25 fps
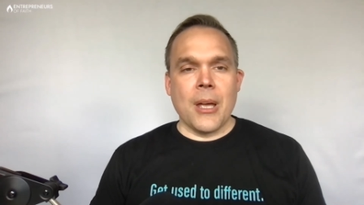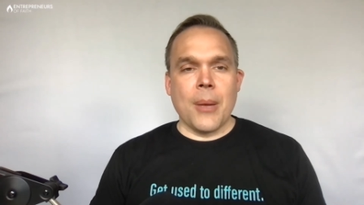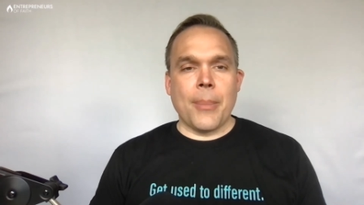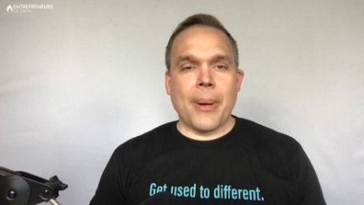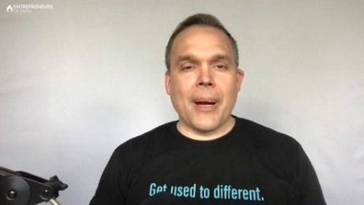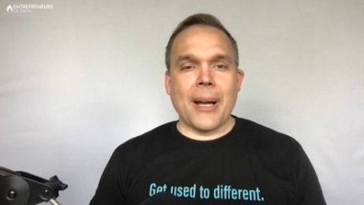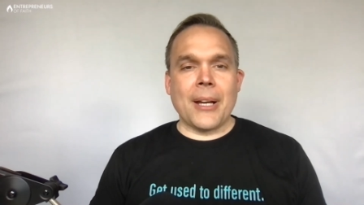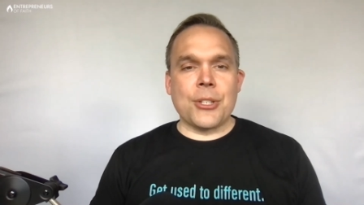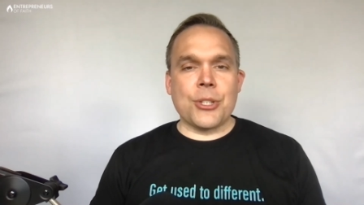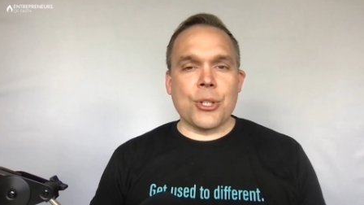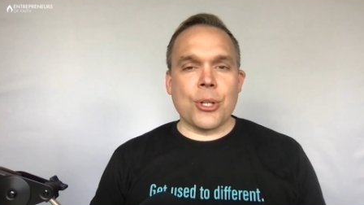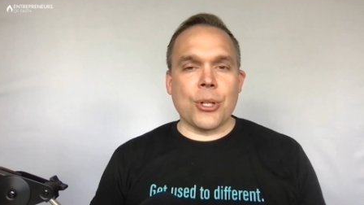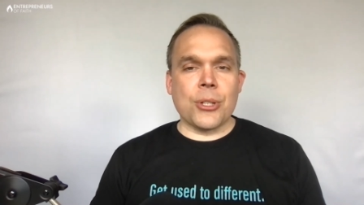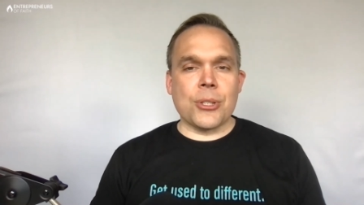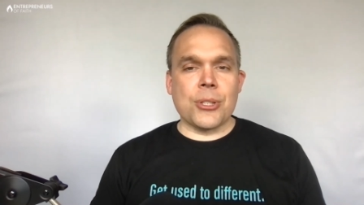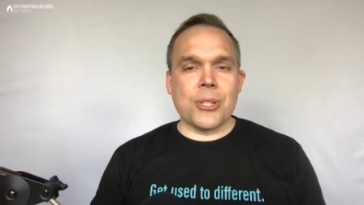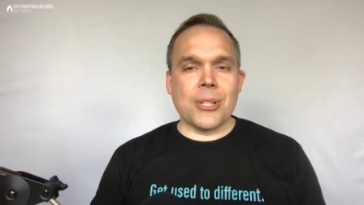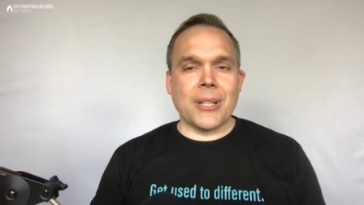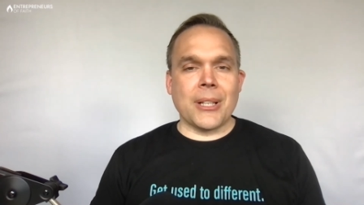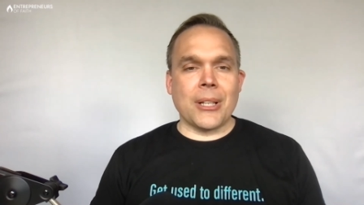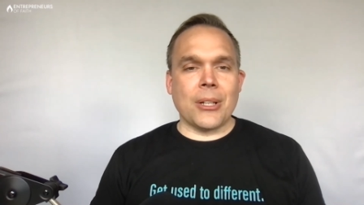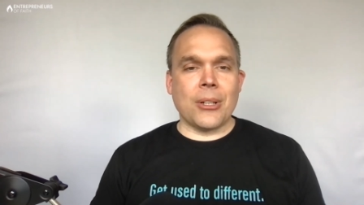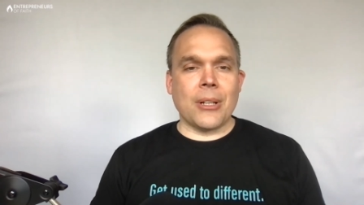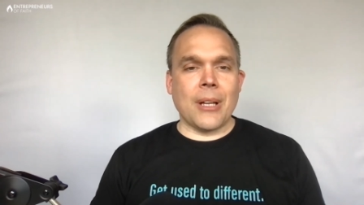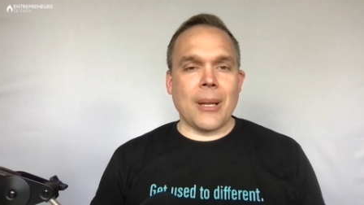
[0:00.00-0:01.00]
by a church
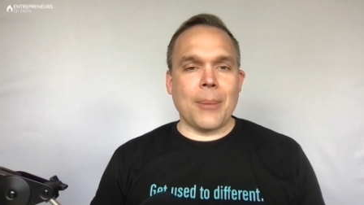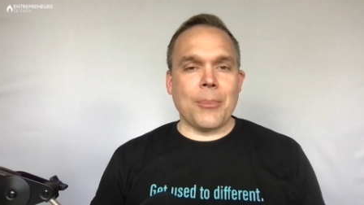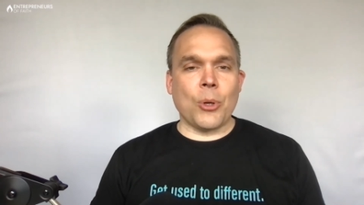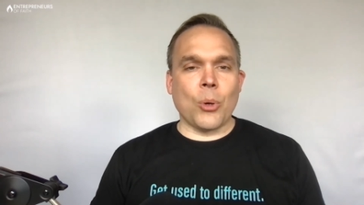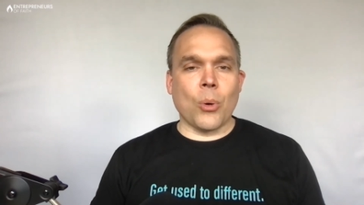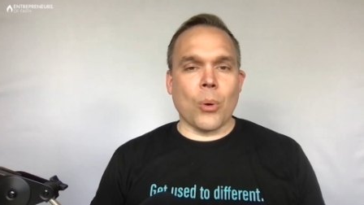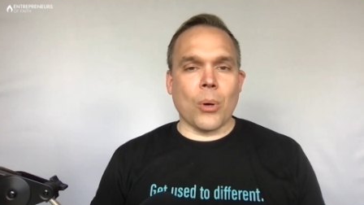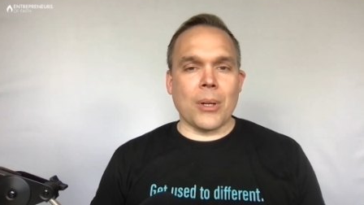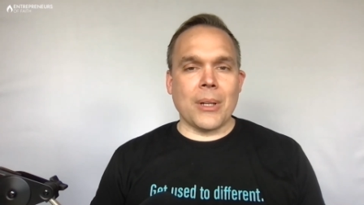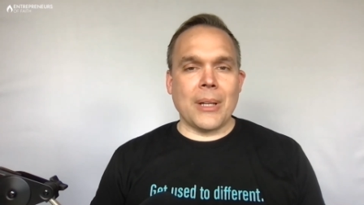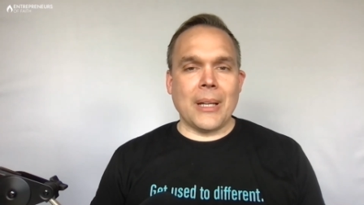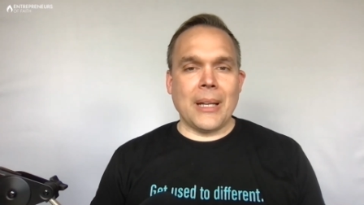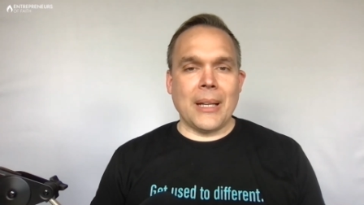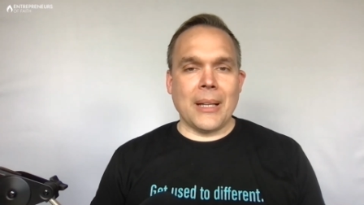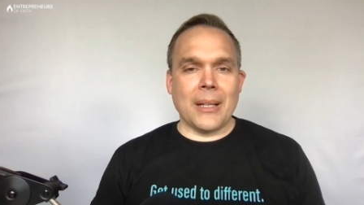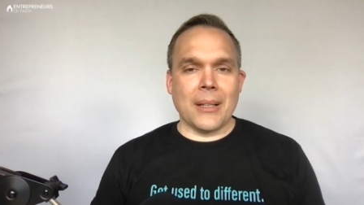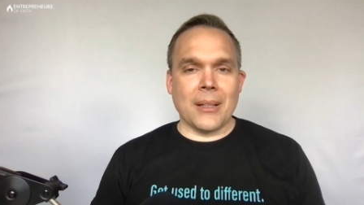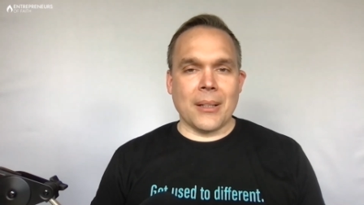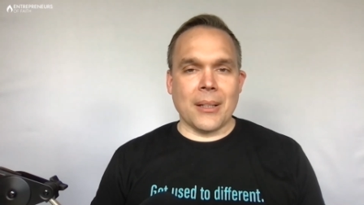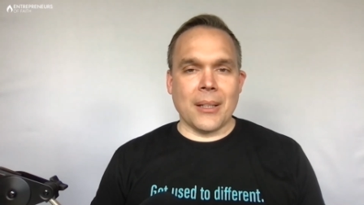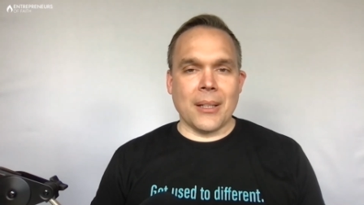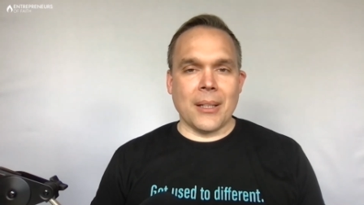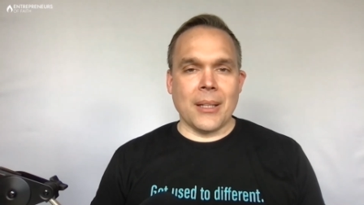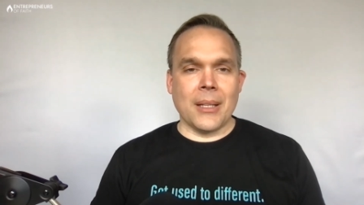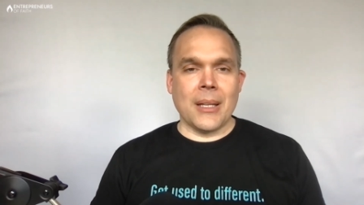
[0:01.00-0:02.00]
leader named Gordon
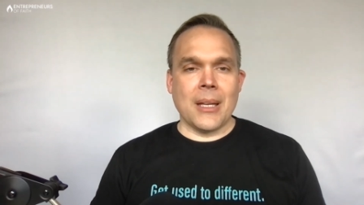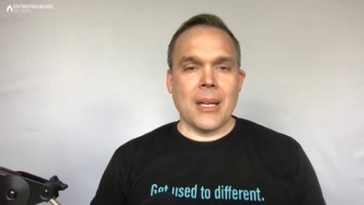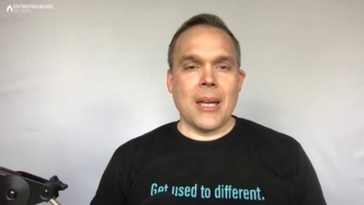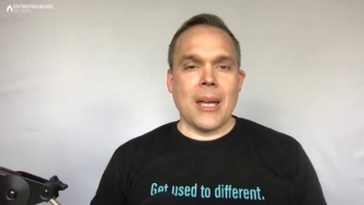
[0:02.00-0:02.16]
Hinckley